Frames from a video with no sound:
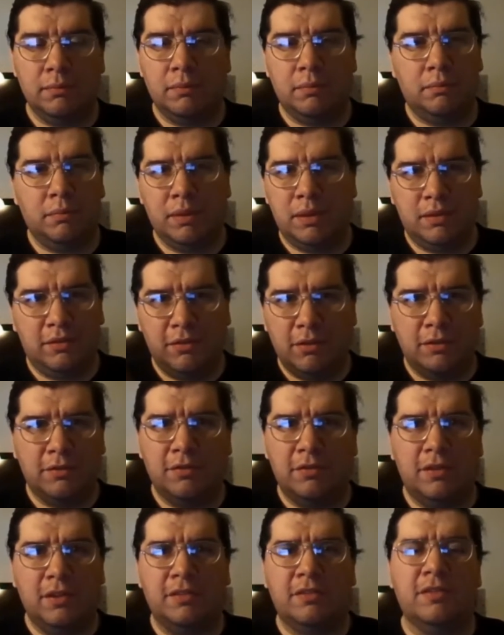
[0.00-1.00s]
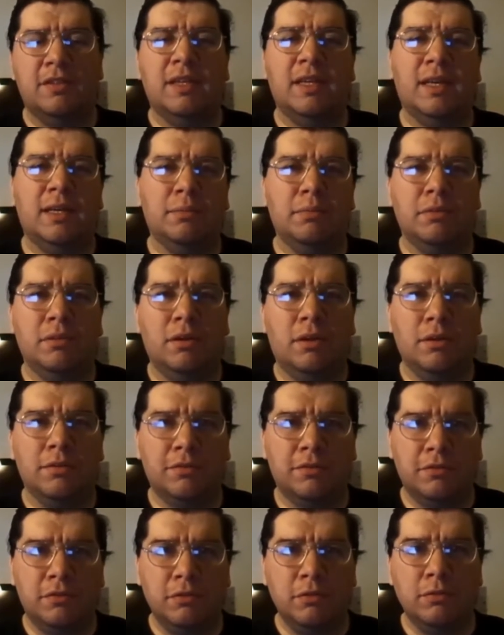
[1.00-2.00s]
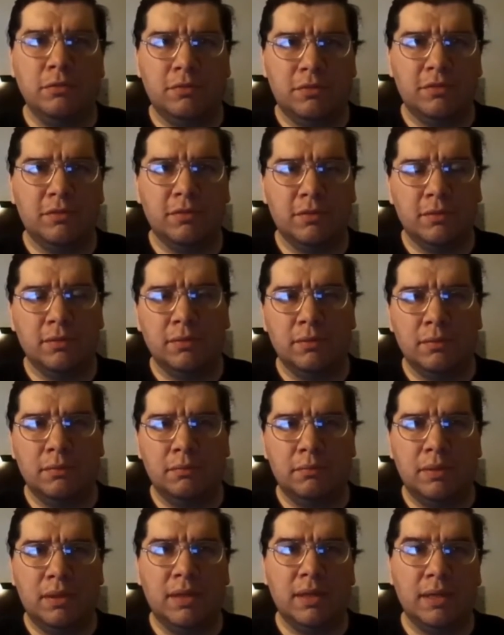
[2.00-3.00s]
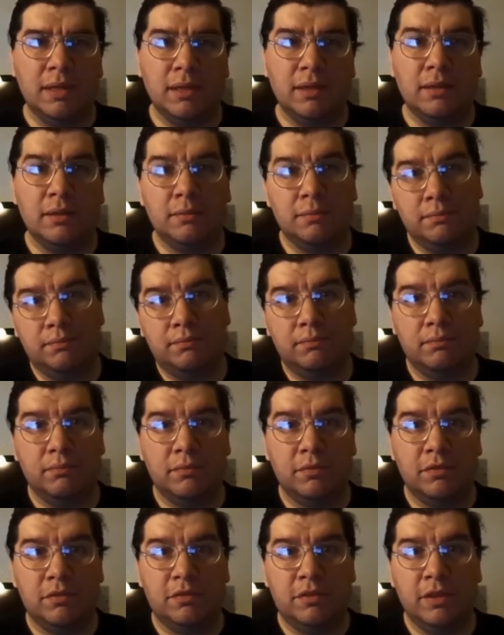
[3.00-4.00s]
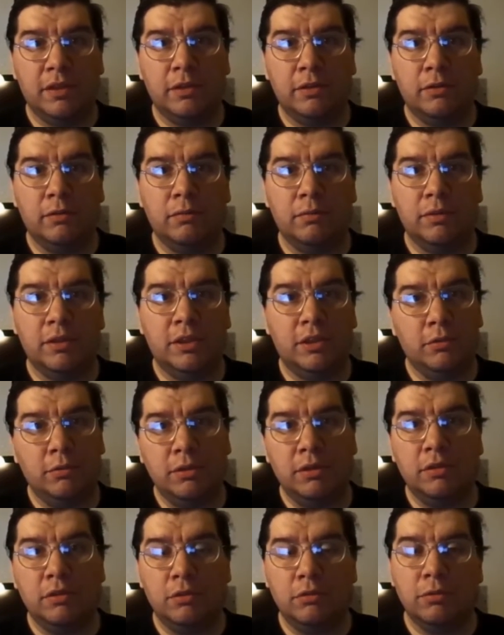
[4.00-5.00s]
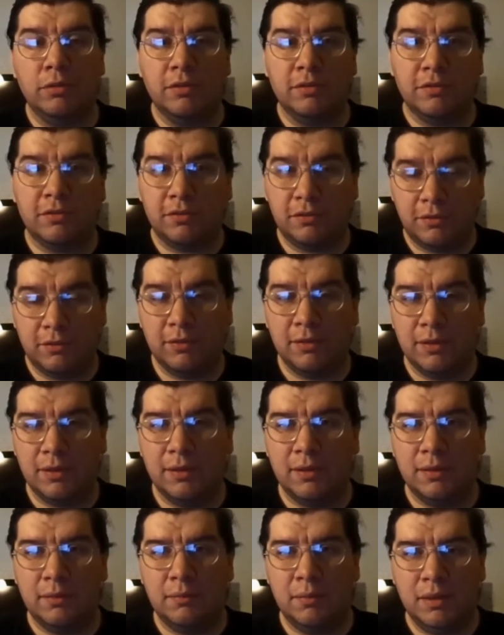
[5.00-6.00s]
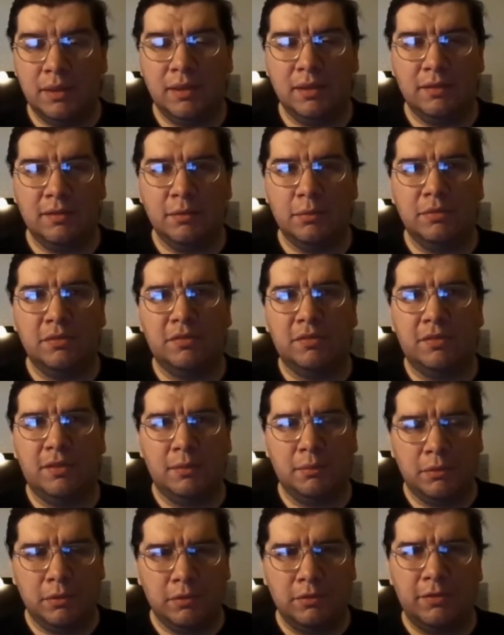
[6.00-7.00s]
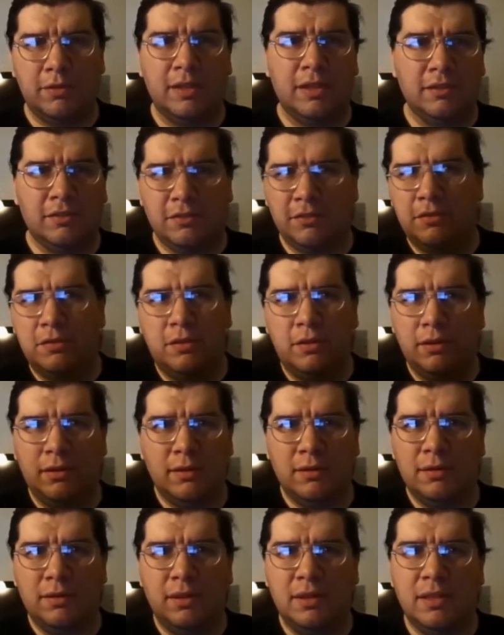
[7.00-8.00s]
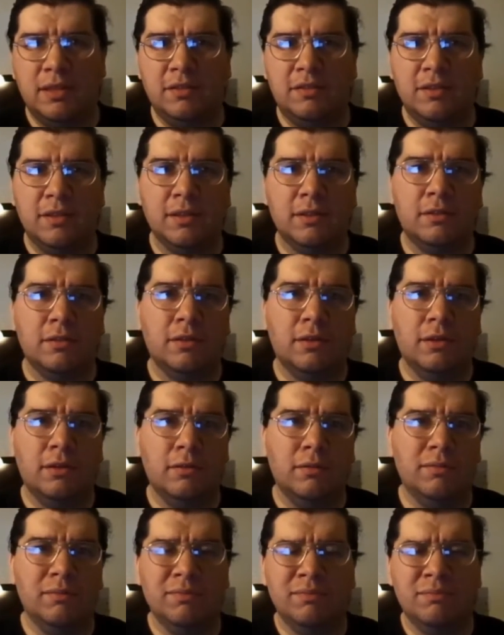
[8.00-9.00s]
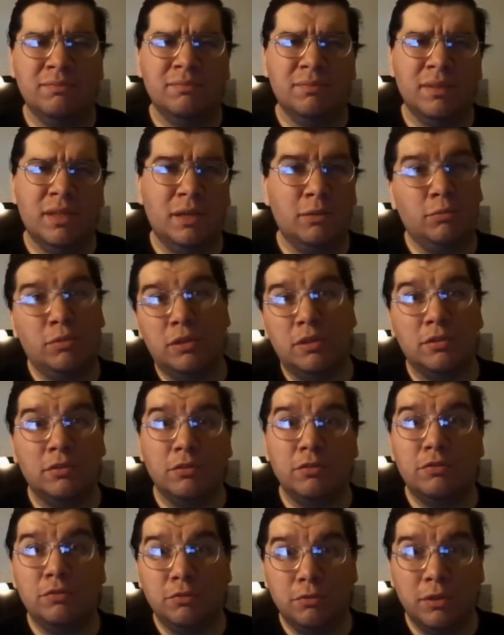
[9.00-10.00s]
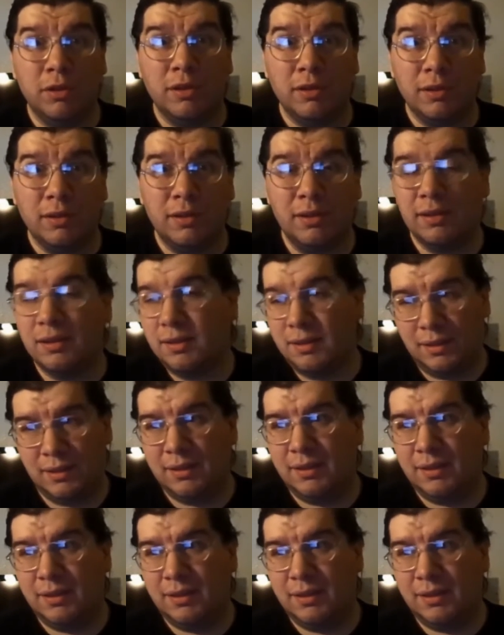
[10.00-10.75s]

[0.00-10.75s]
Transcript: Um, but it's also destined to have a lawsuit by um, singer Huey Lewis because it was similar to that song that he did called I Want a New Drug.